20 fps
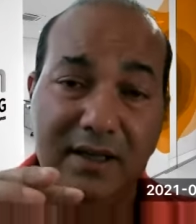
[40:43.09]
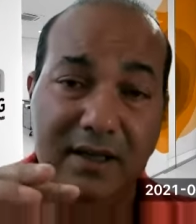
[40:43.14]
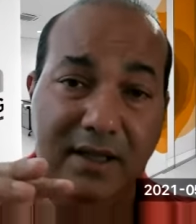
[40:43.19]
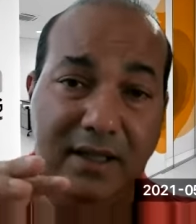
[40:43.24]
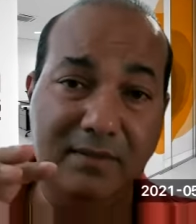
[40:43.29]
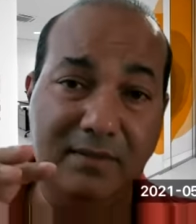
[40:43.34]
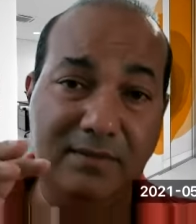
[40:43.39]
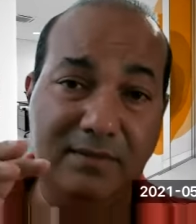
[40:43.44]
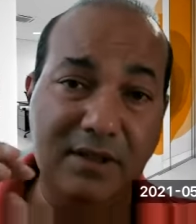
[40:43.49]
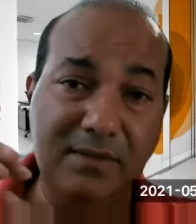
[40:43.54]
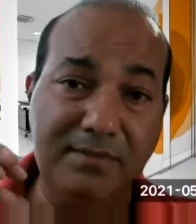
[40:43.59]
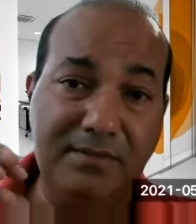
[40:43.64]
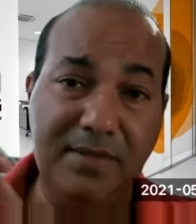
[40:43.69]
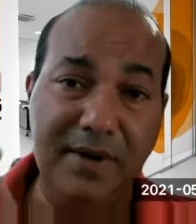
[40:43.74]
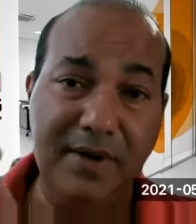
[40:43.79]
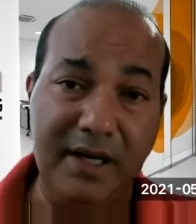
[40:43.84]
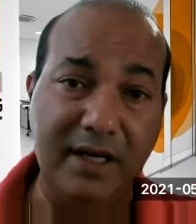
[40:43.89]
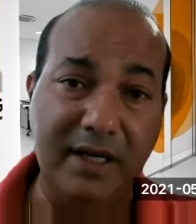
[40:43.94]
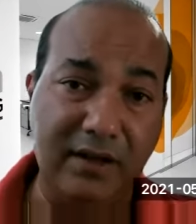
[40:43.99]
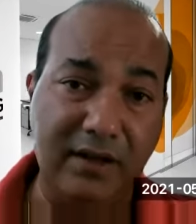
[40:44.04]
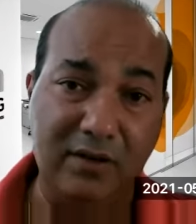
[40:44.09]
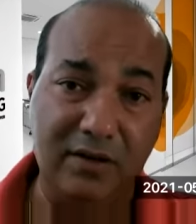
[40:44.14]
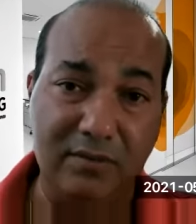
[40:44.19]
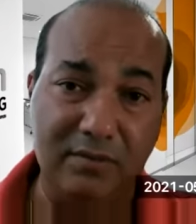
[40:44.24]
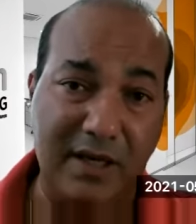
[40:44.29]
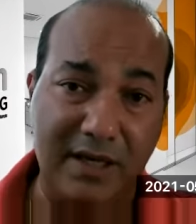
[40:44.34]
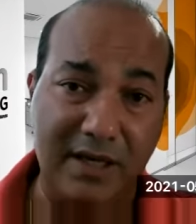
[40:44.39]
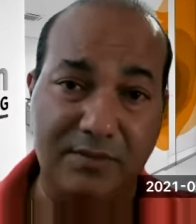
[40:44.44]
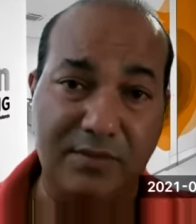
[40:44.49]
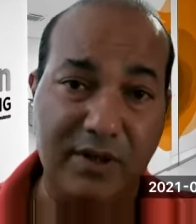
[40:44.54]
The bidding on
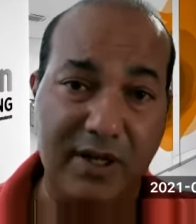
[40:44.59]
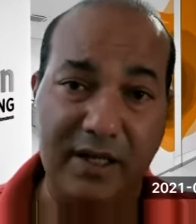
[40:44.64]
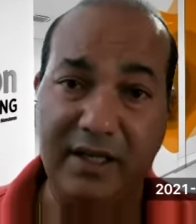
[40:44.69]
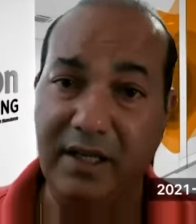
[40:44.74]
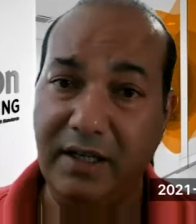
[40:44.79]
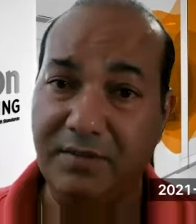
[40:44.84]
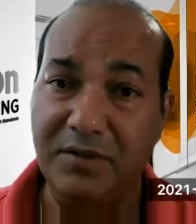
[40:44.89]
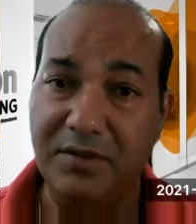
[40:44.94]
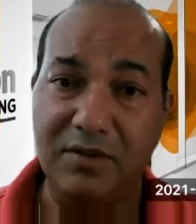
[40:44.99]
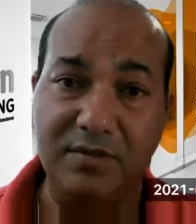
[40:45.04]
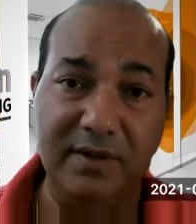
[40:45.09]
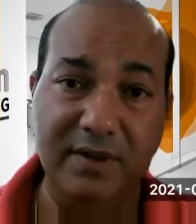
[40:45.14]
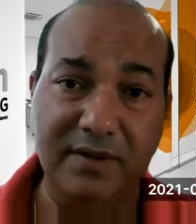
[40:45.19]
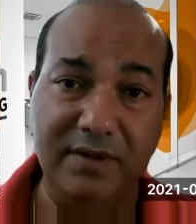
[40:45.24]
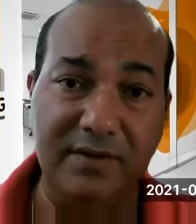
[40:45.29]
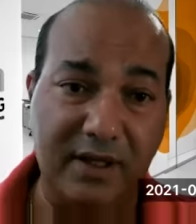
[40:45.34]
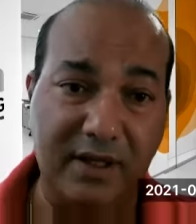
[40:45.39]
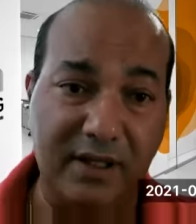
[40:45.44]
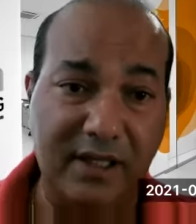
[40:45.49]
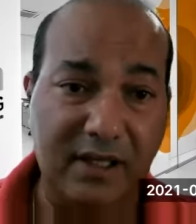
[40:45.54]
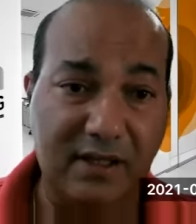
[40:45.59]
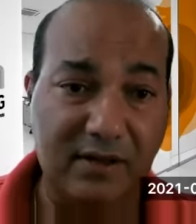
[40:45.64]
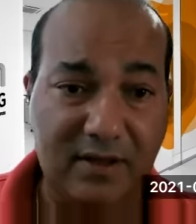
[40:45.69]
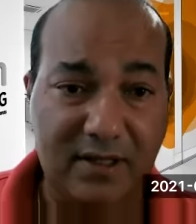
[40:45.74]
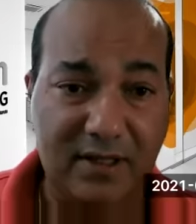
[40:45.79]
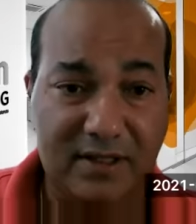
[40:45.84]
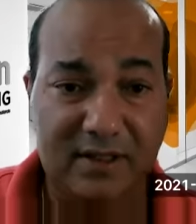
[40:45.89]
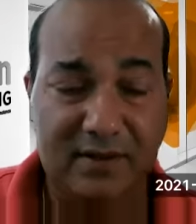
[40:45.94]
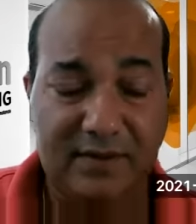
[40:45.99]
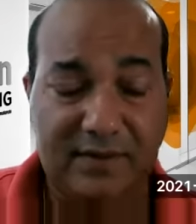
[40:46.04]
my brand name should be very
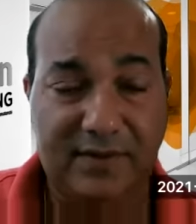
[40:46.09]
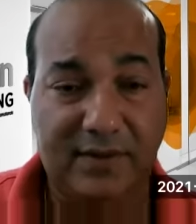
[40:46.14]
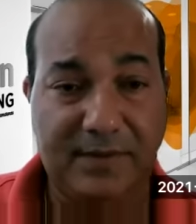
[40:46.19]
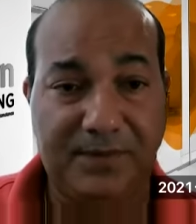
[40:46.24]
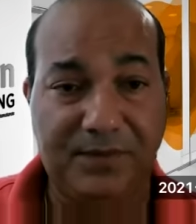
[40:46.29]
aggressive.